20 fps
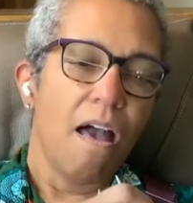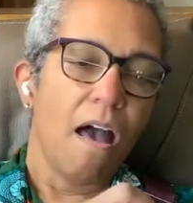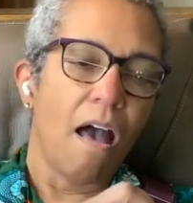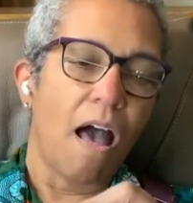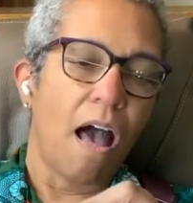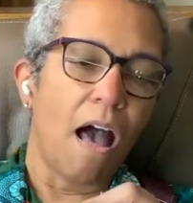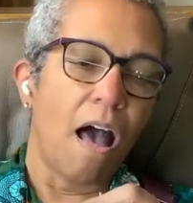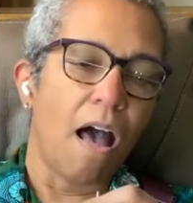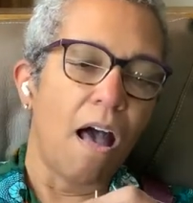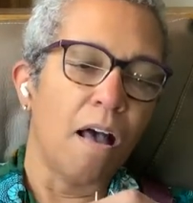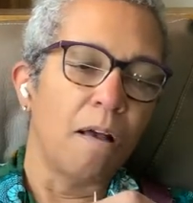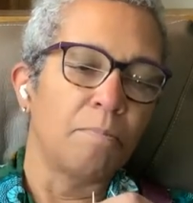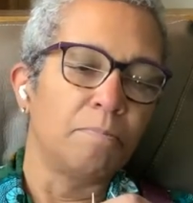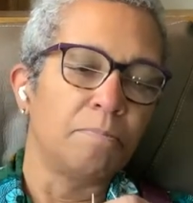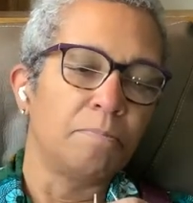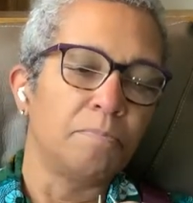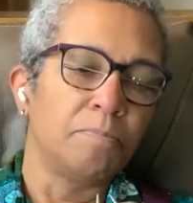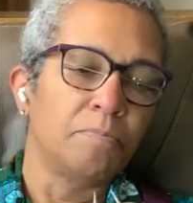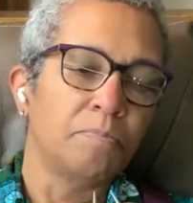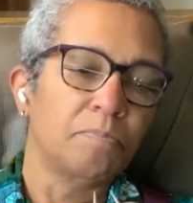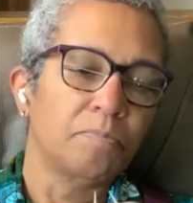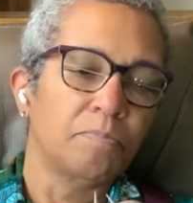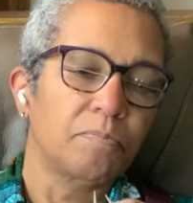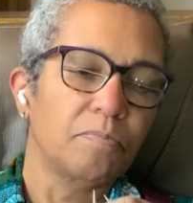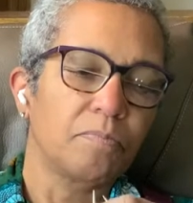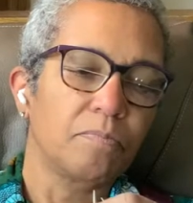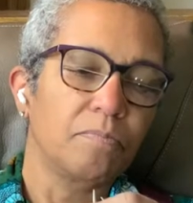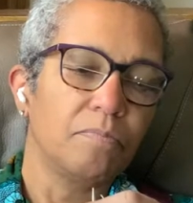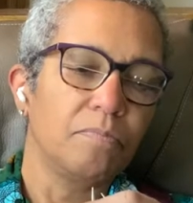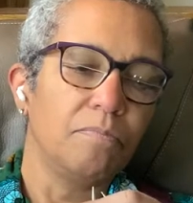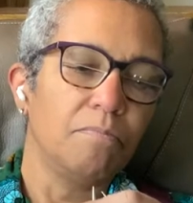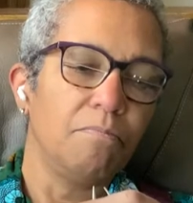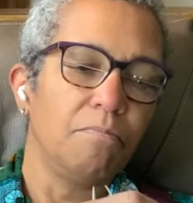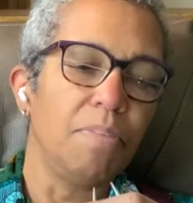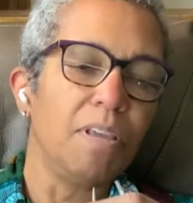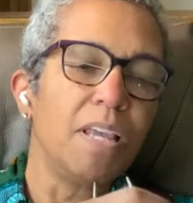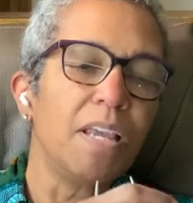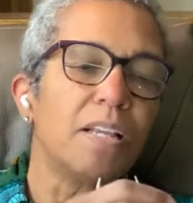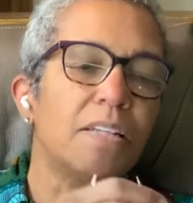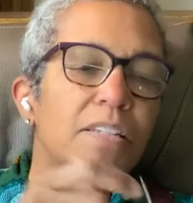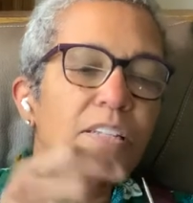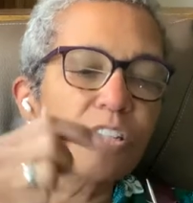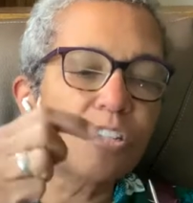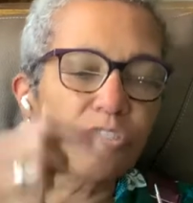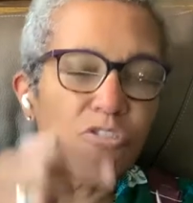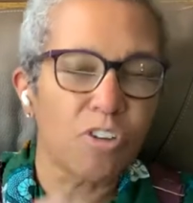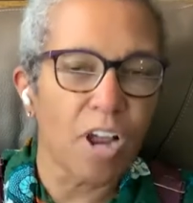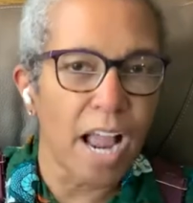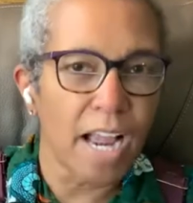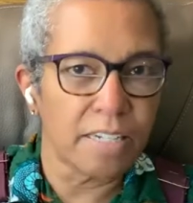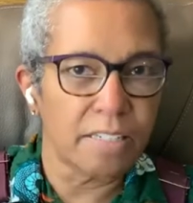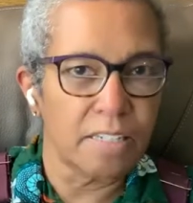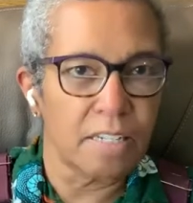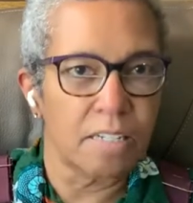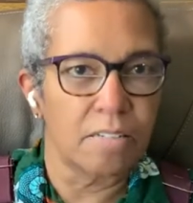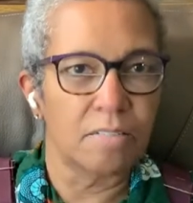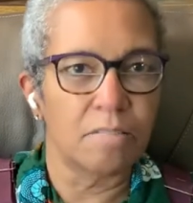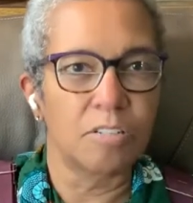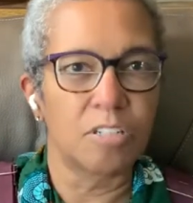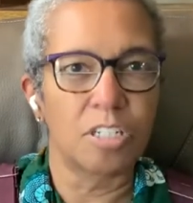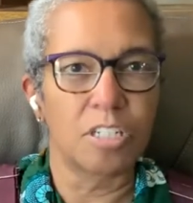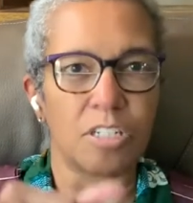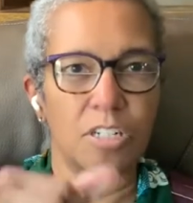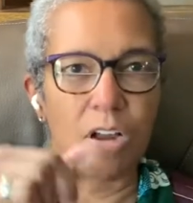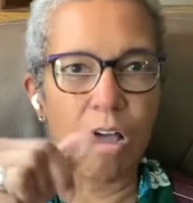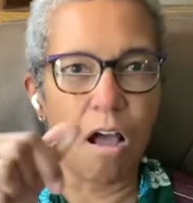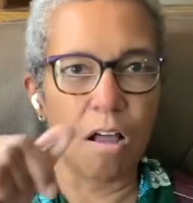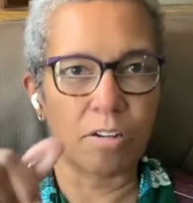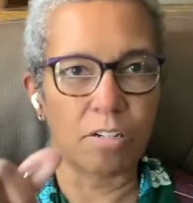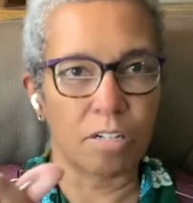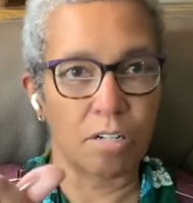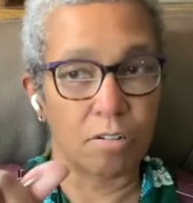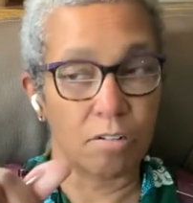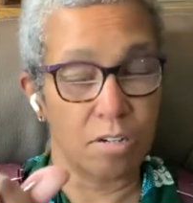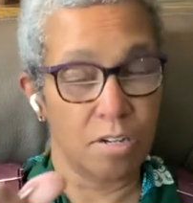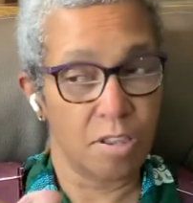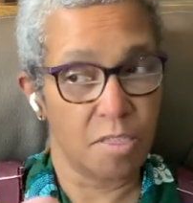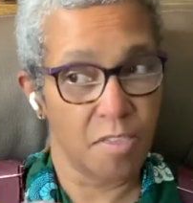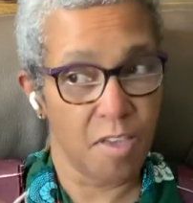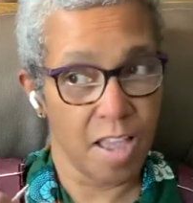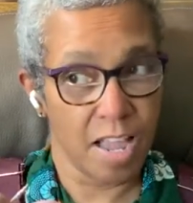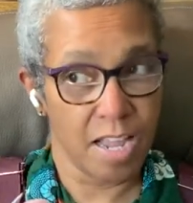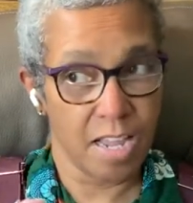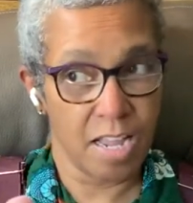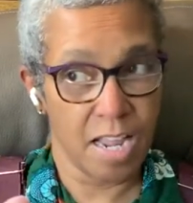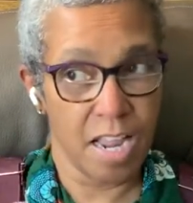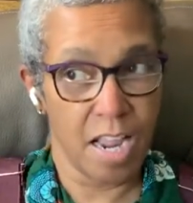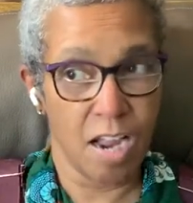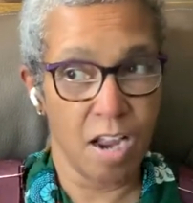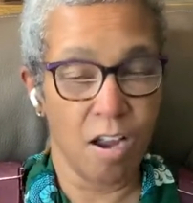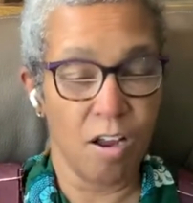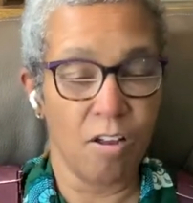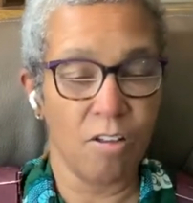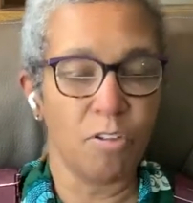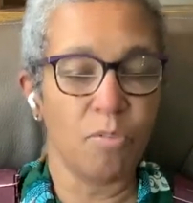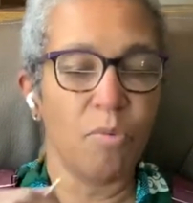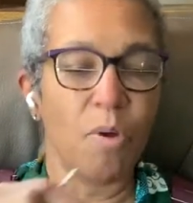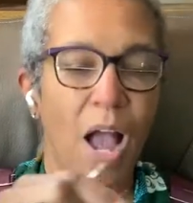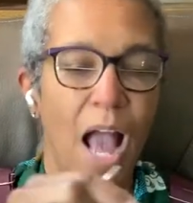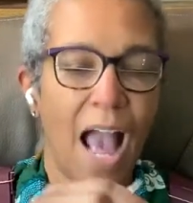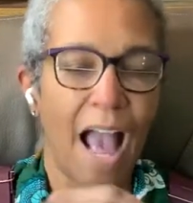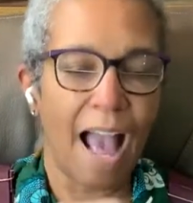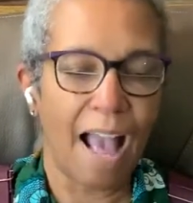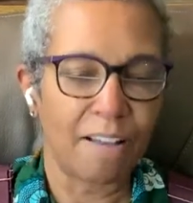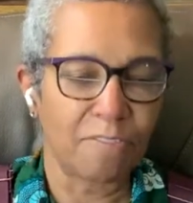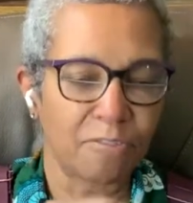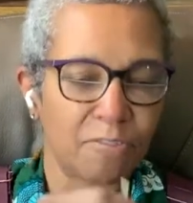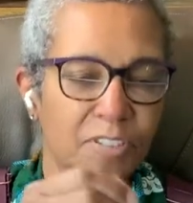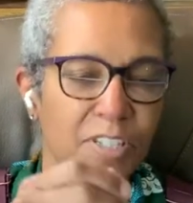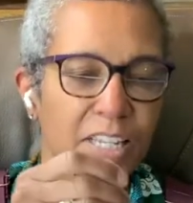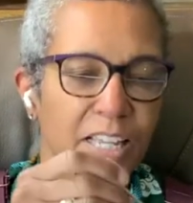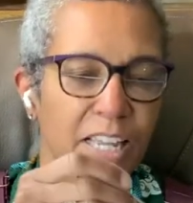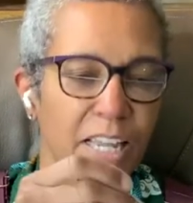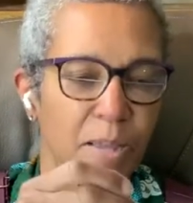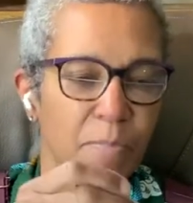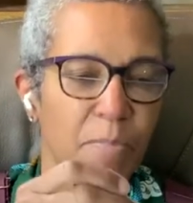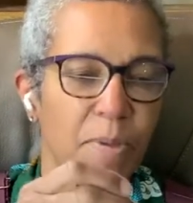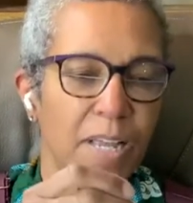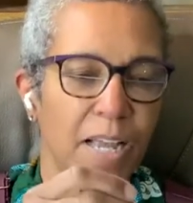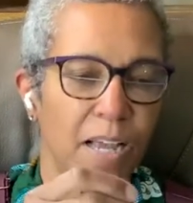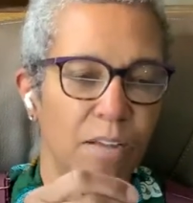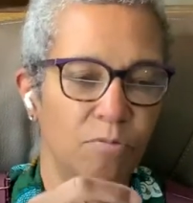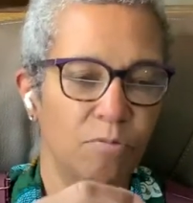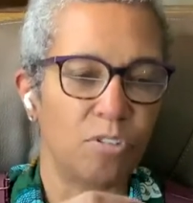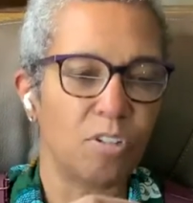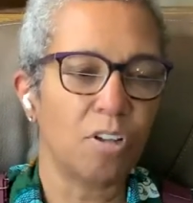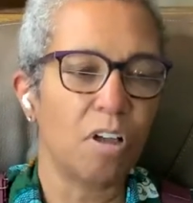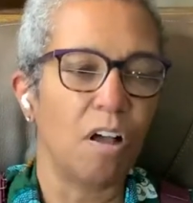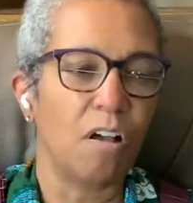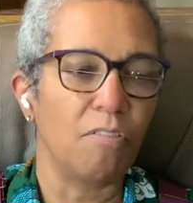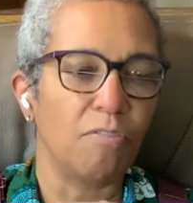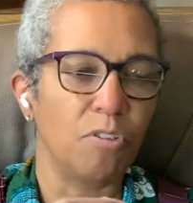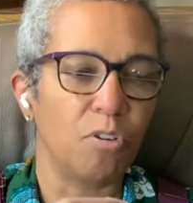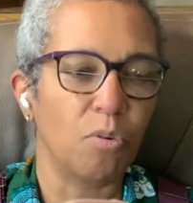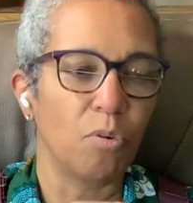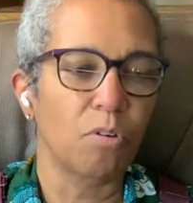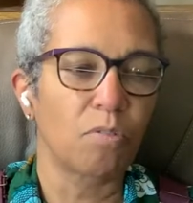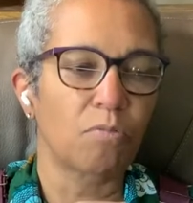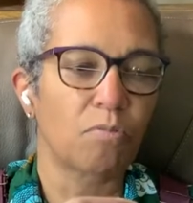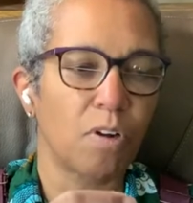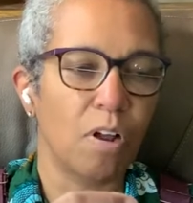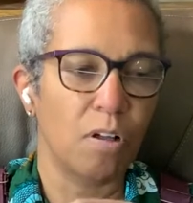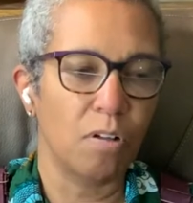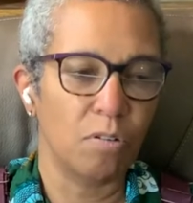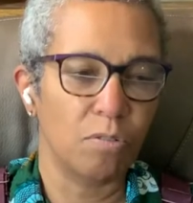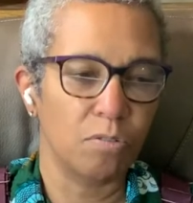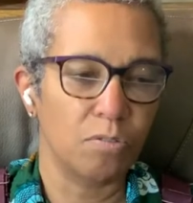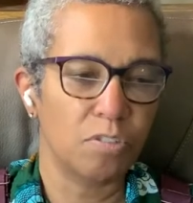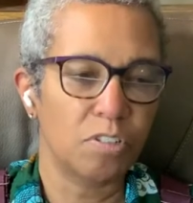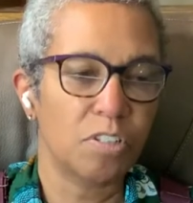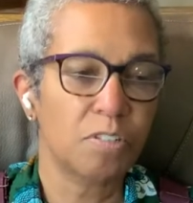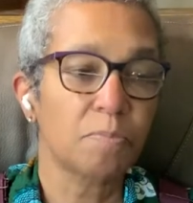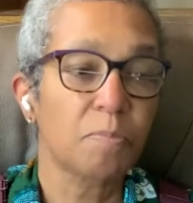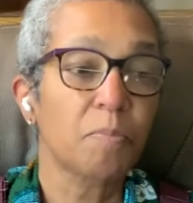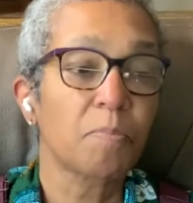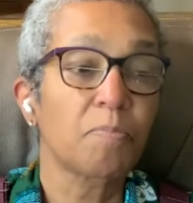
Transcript: Being distracted is not a good thing here. You have to keep count of your rows.